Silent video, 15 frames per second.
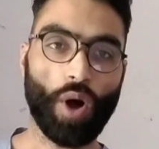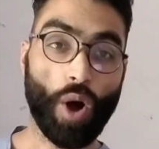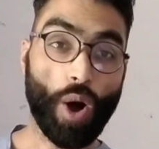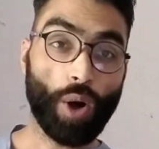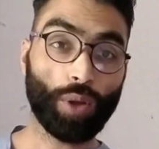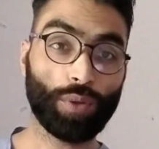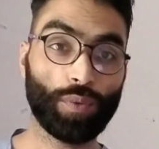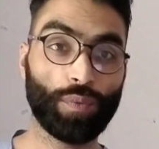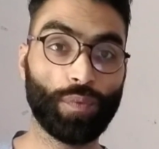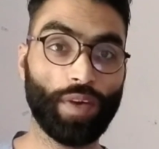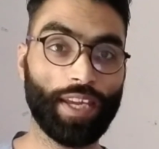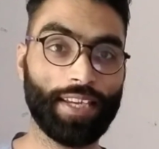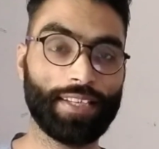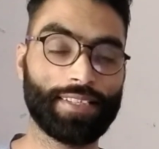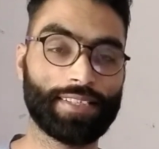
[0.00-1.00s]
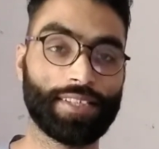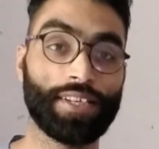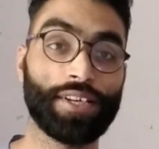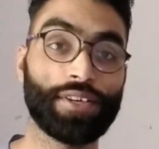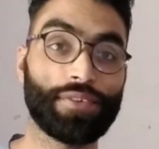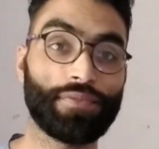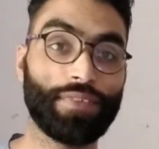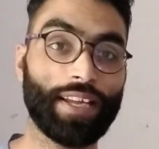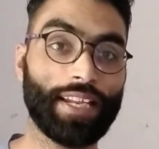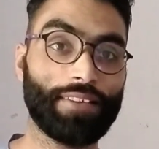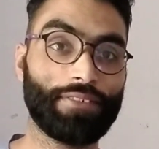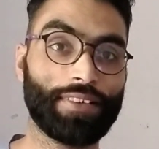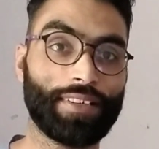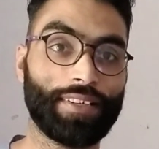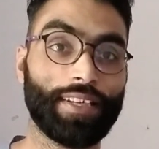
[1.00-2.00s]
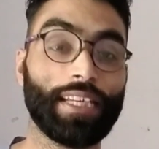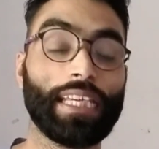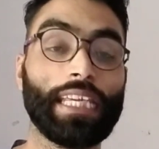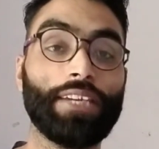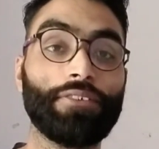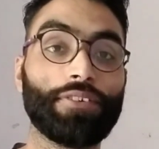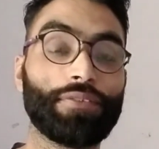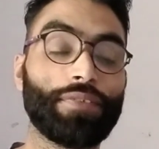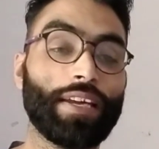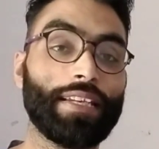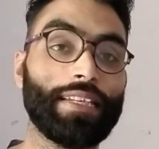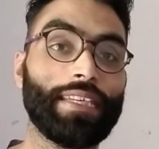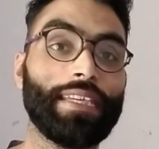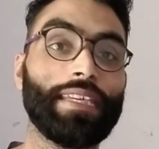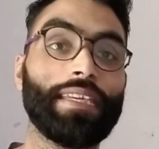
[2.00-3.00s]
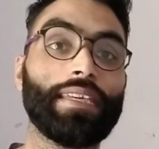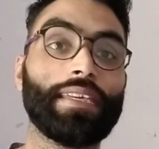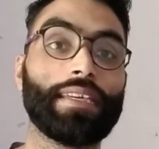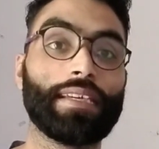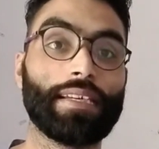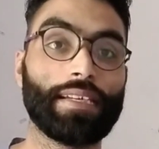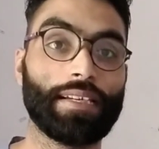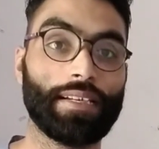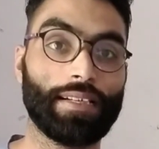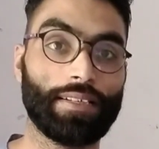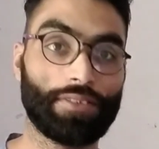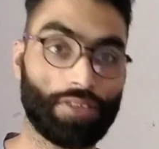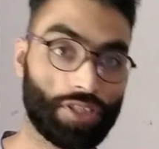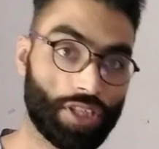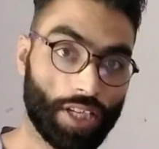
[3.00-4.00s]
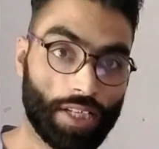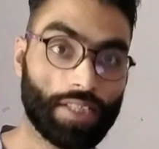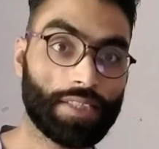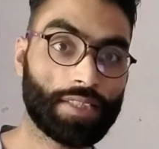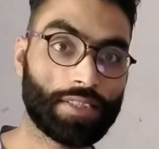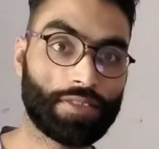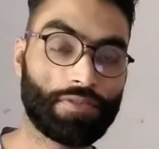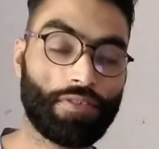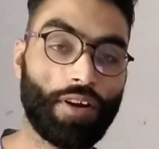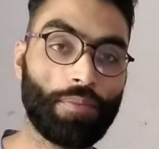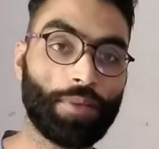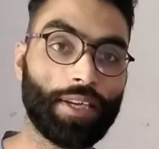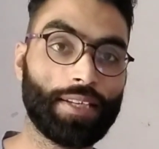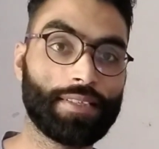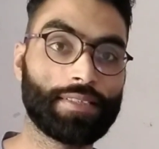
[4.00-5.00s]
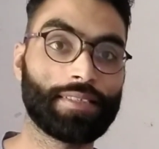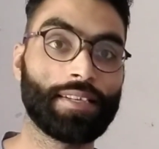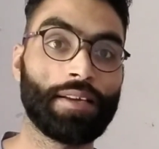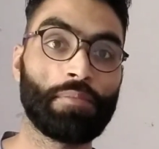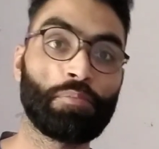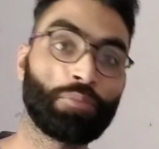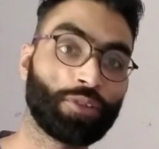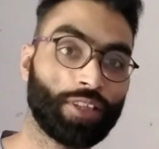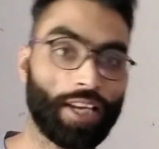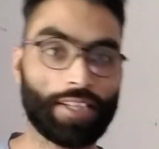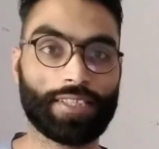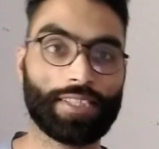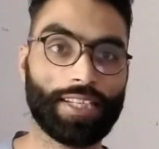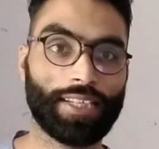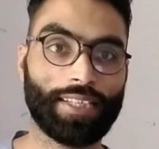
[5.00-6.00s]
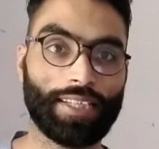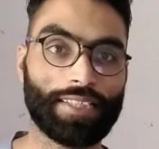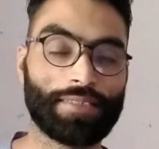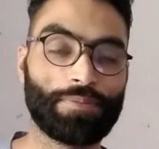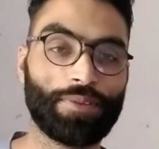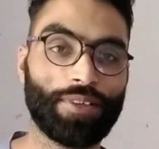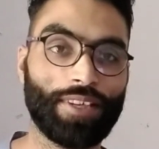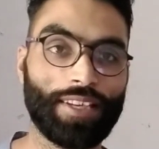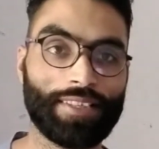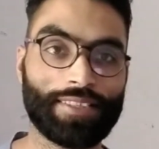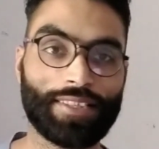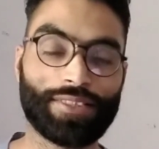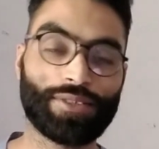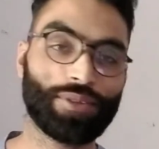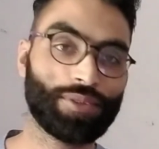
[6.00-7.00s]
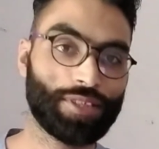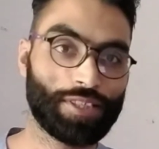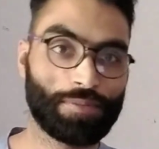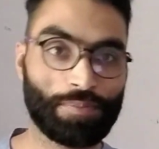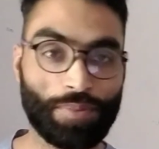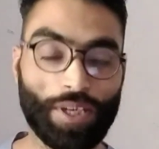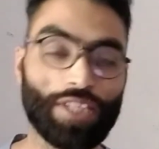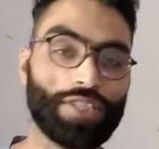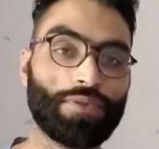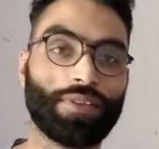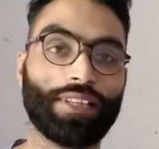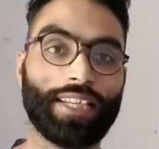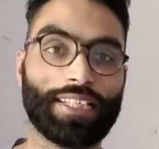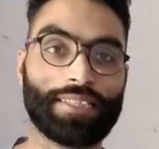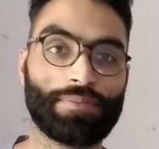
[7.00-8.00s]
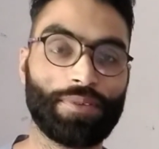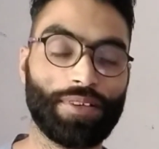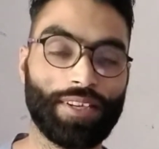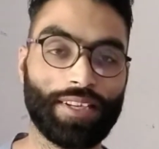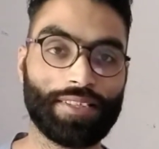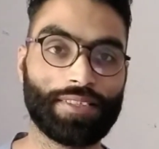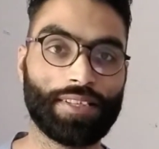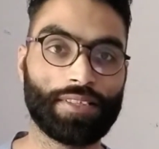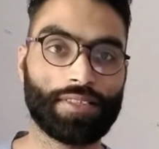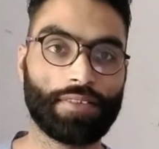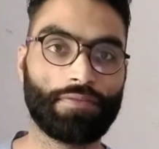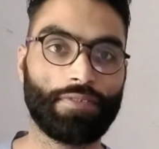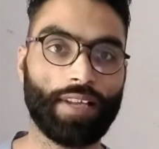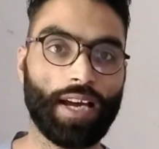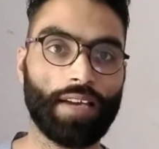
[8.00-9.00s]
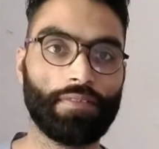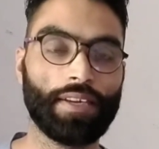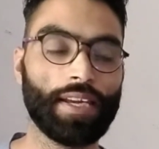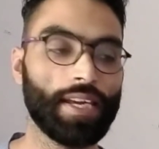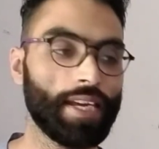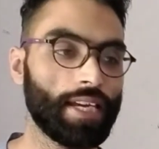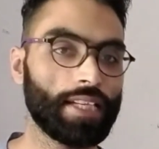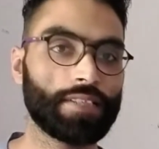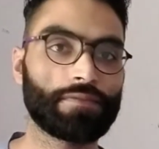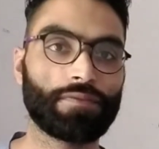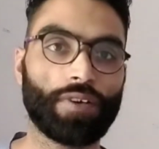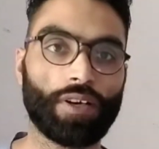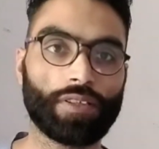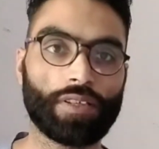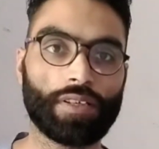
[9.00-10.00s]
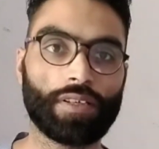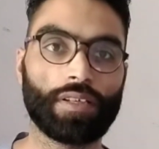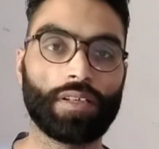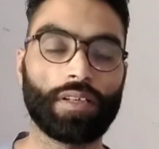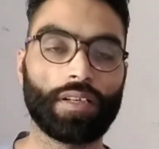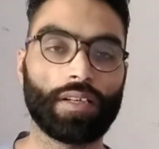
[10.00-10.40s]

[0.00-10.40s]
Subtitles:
Always, whenever, even when he returns from his monastic experiences or the spiritual experiences of life, his father